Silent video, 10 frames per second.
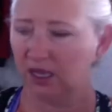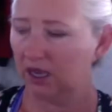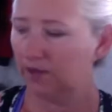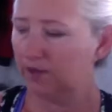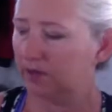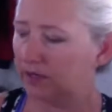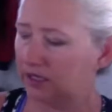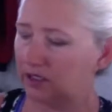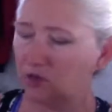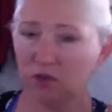I'm going to be
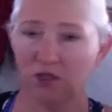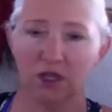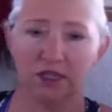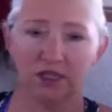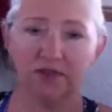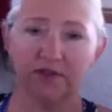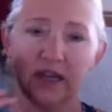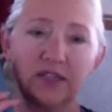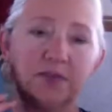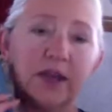doing lots of
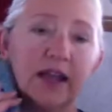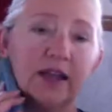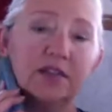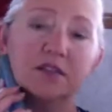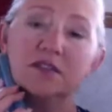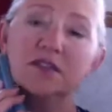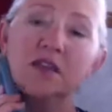ice packs